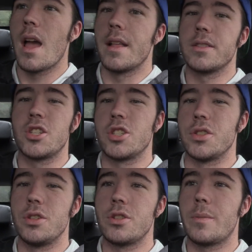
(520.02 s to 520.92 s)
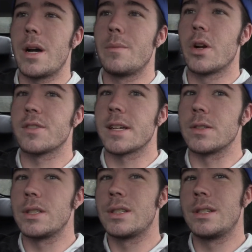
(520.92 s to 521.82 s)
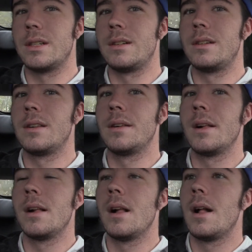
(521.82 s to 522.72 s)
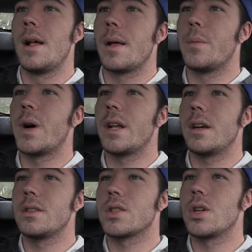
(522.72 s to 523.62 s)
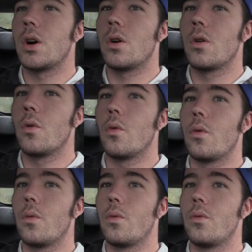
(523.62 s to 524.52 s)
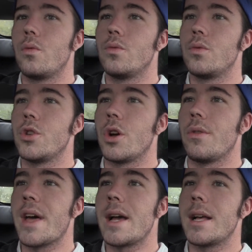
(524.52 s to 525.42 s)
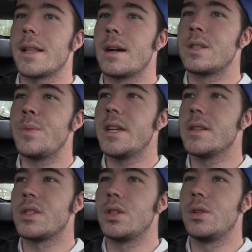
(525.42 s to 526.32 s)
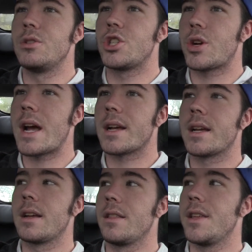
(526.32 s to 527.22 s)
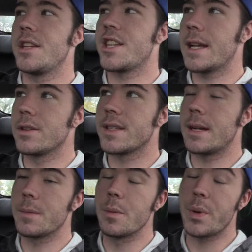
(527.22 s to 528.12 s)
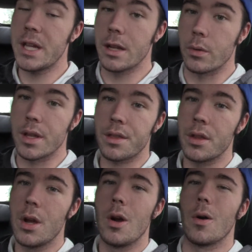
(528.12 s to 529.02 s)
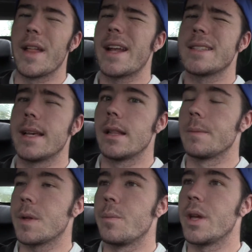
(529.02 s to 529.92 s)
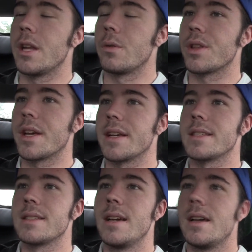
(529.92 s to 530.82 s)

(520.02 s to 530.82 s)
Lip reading: This is just dude drove by on a motorcycle. But so, you know, that allows me to track the channels that I'm competing with, that I say that I'm competing with, I guess,